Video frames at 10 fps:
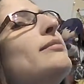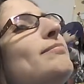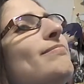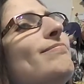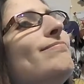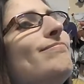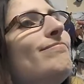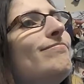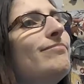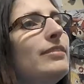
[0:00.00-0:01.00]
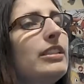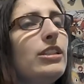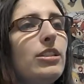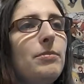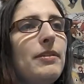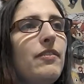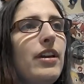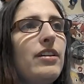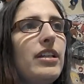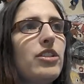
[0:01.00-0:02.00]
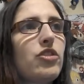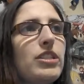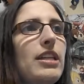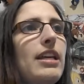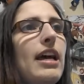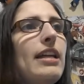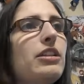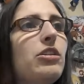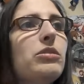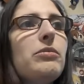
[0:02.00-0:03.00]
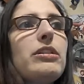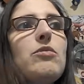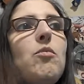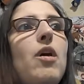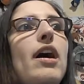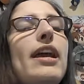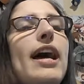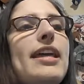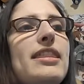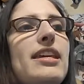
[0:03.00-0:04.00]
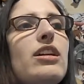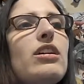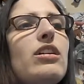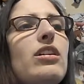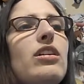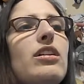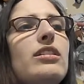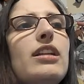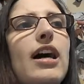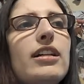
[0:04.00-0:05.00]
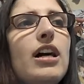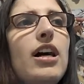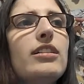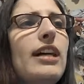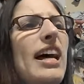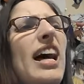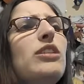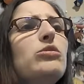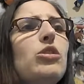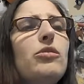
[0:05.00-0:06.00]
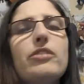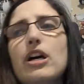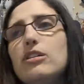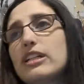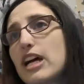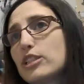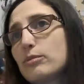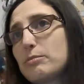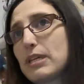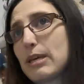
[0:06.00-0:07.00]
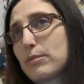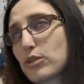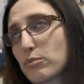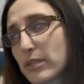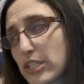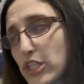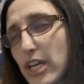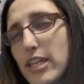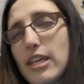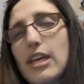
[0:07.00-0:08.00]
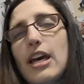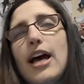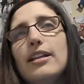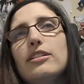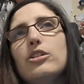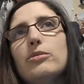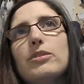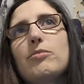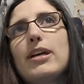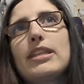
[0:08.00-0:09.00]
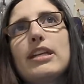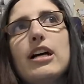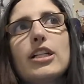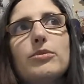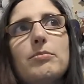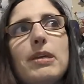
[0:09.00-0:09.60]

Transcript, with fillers: hmm, this will be very interesting. The only reason why I think not Kano, I don't know if Kano would be able to reach it. I, the only reason why I think Kano would be